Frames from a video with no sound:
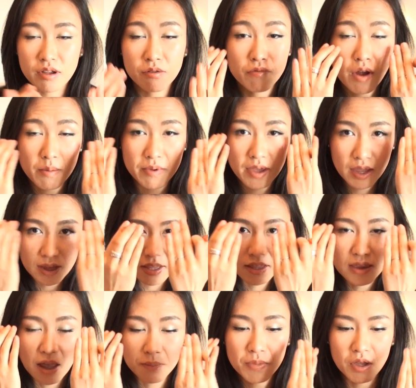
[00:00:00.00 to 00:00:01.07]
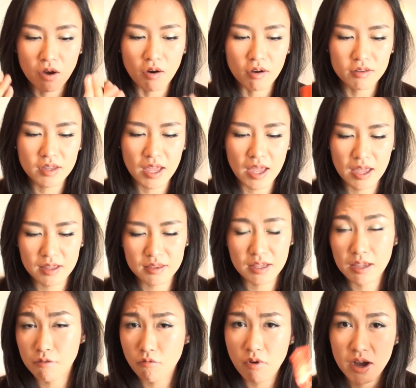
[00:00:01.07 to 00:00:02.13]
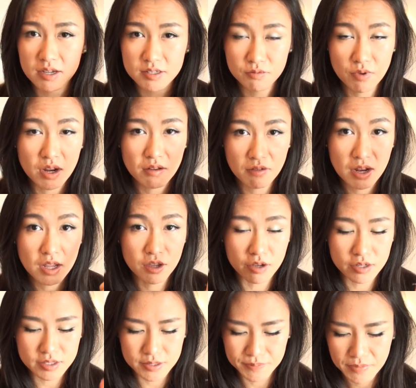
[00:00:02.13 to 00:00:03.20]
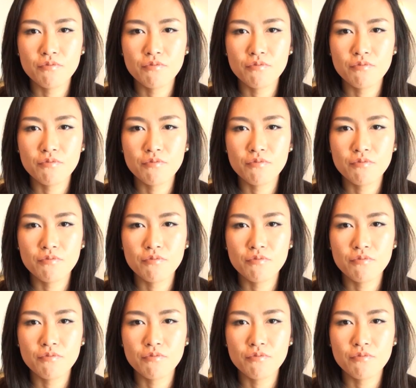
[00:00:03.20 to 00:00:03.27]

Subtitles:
rub it in and tap it on, and it works really good.